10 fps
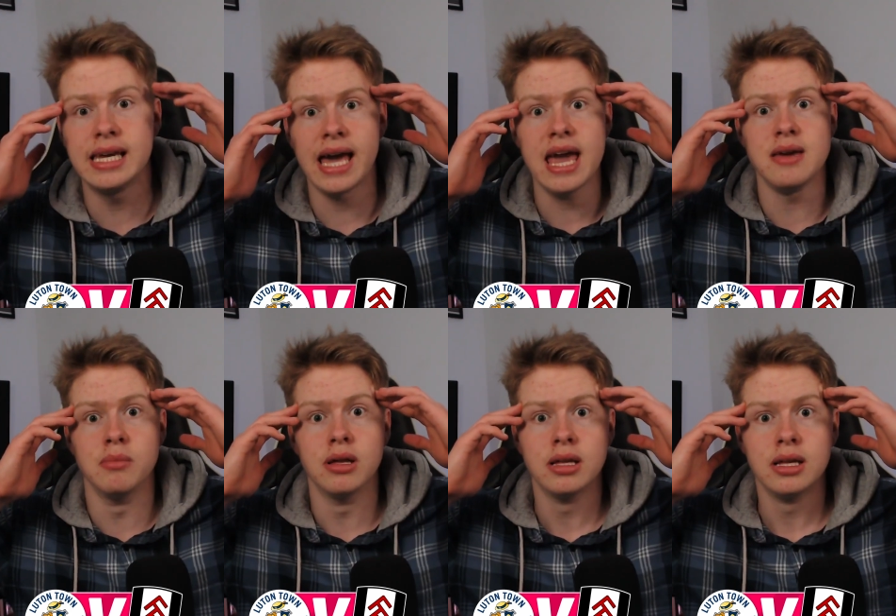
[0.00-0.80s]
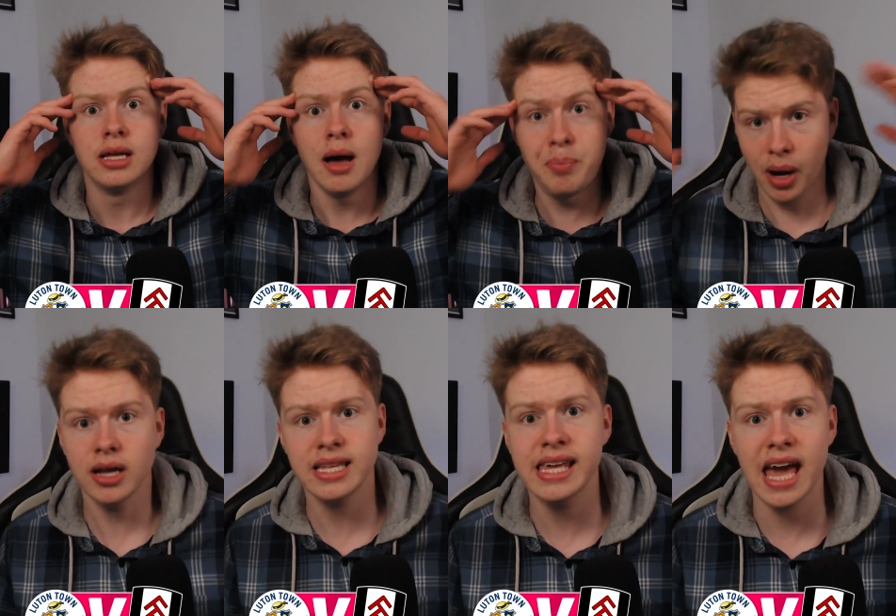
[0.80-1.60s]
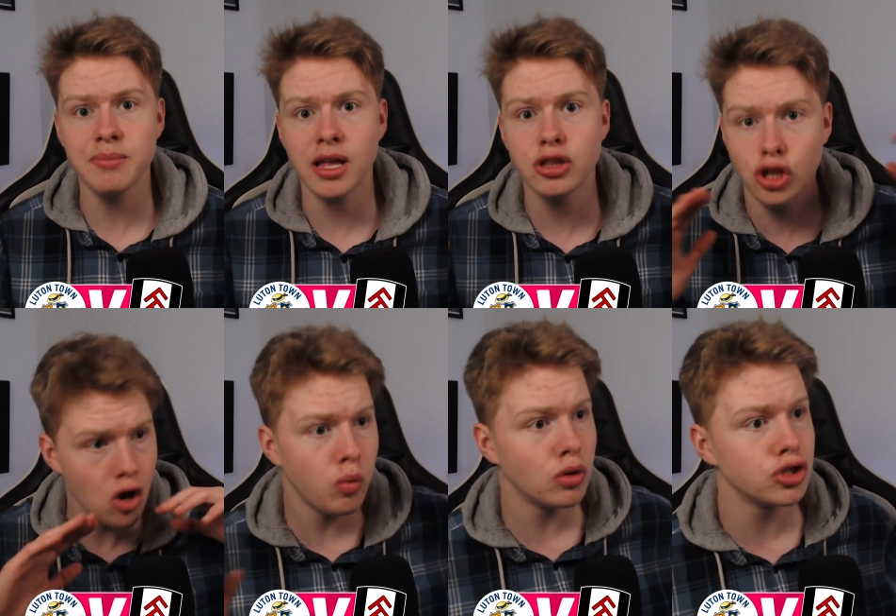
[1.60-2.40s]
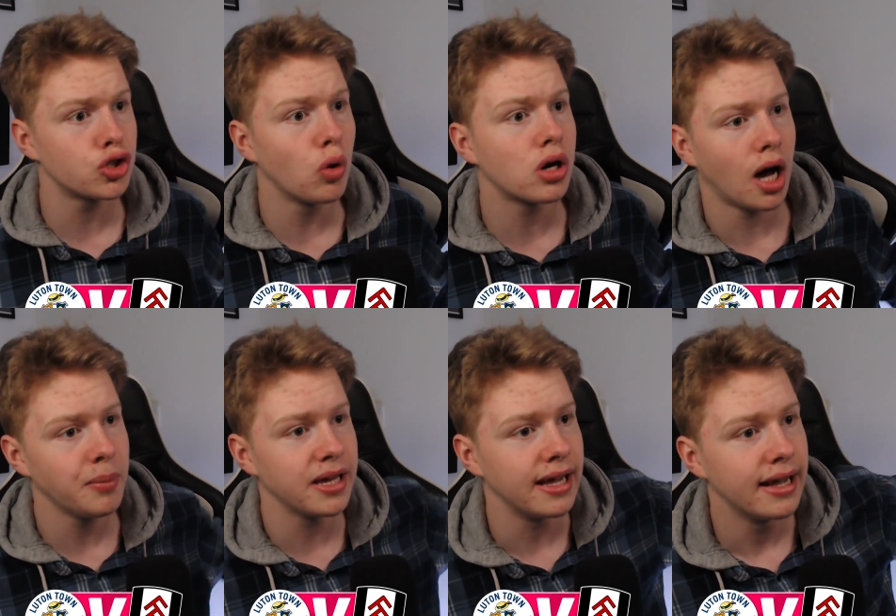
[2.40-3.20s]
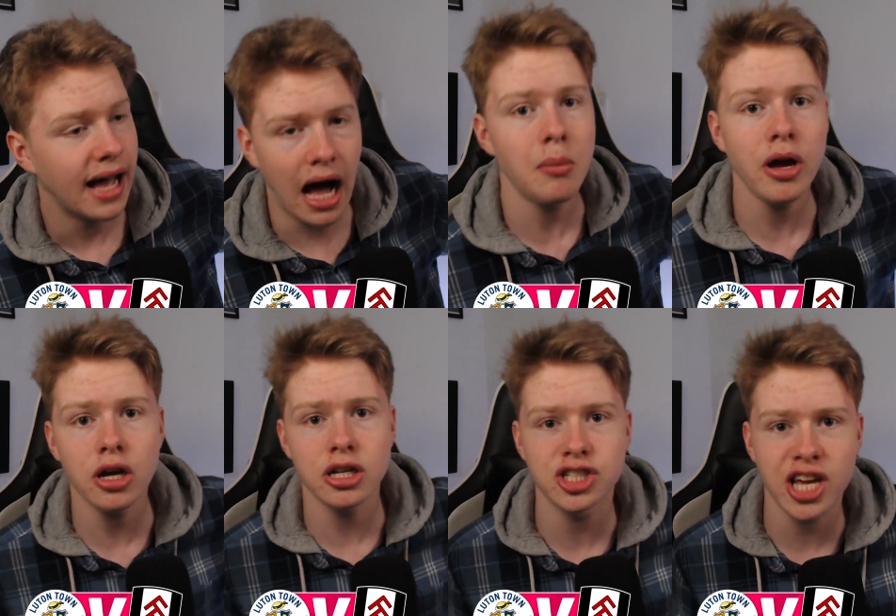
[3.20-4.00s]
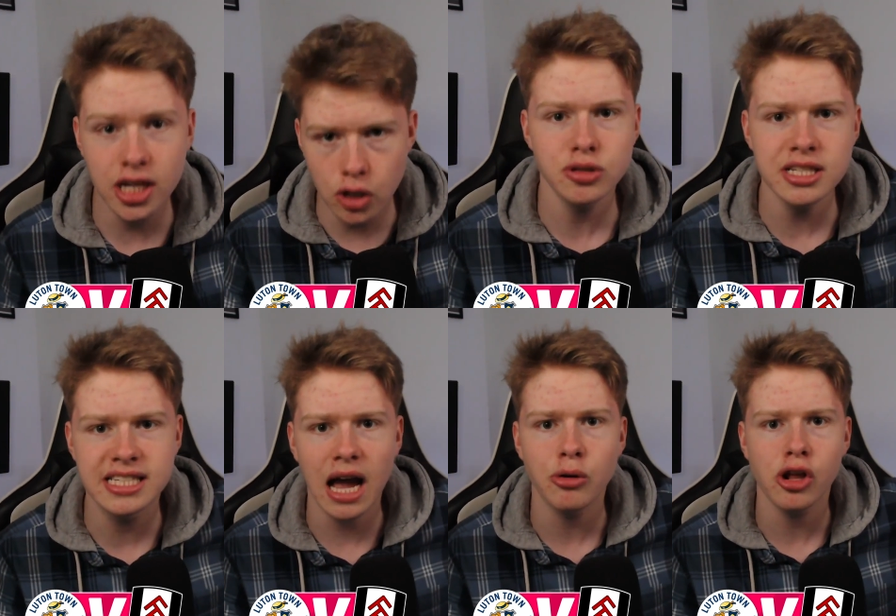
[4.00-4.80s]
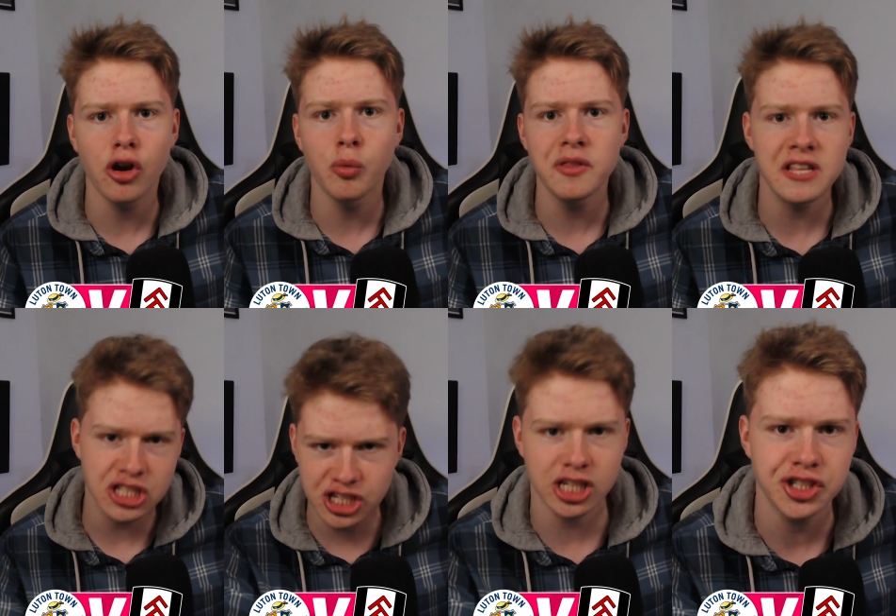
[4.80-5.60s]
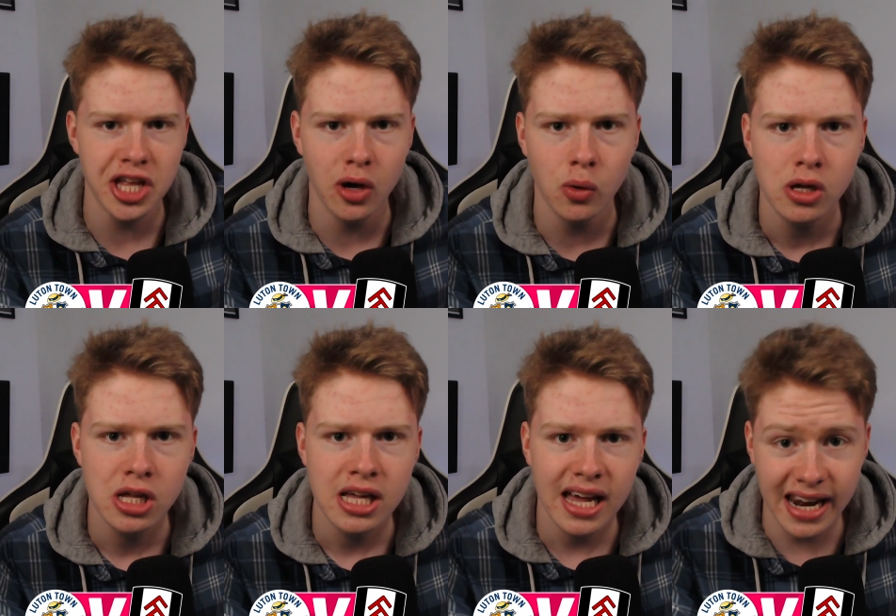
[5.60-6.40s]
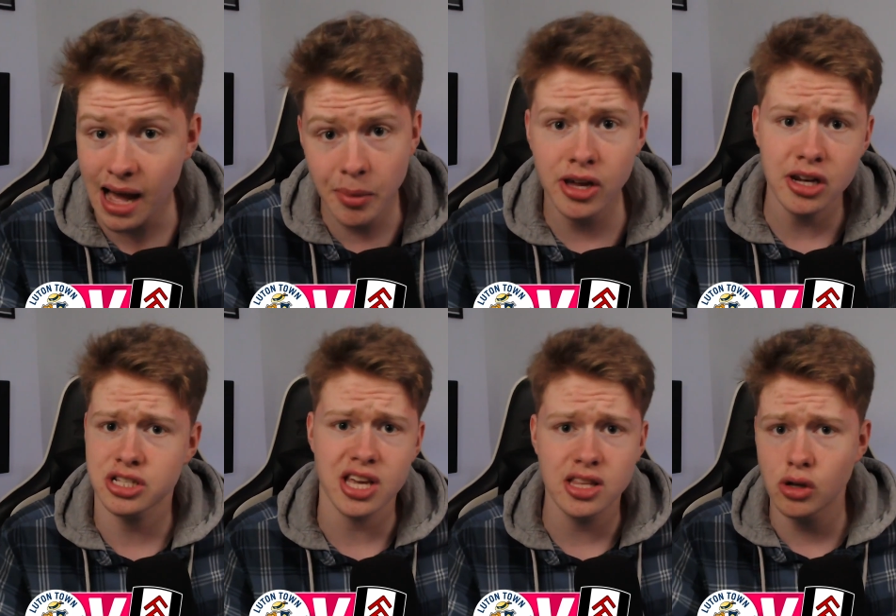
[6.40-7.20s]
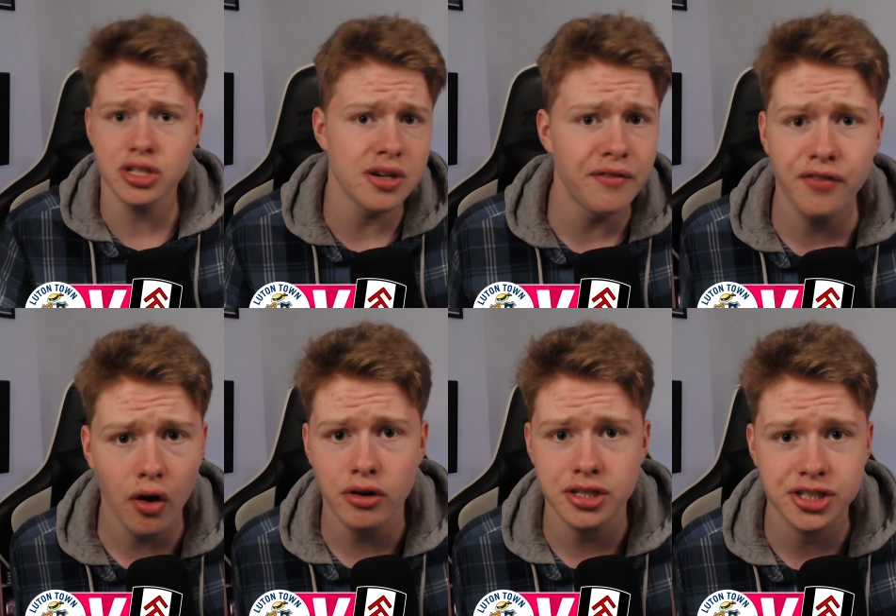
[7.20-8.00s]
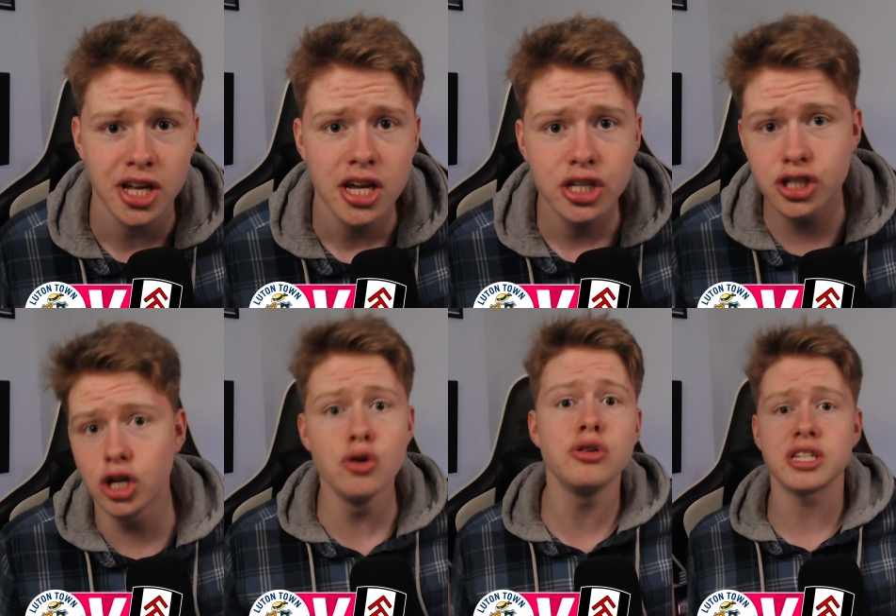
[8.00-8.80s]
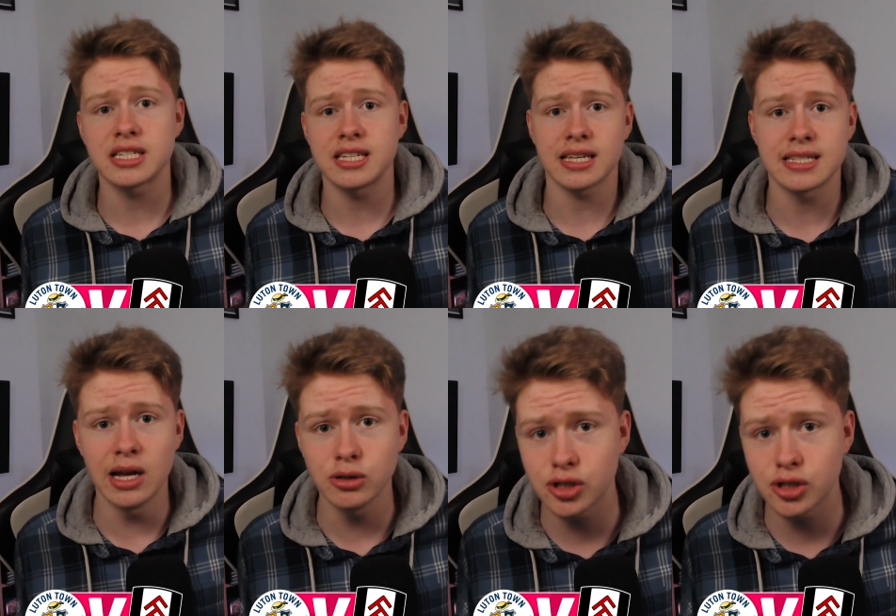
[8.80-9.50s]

game? A blinding game that no one saw coming. Am I going to say Luton Town are going to win this 6-0? And am I going to say Nottingham Forest to lose at 6-0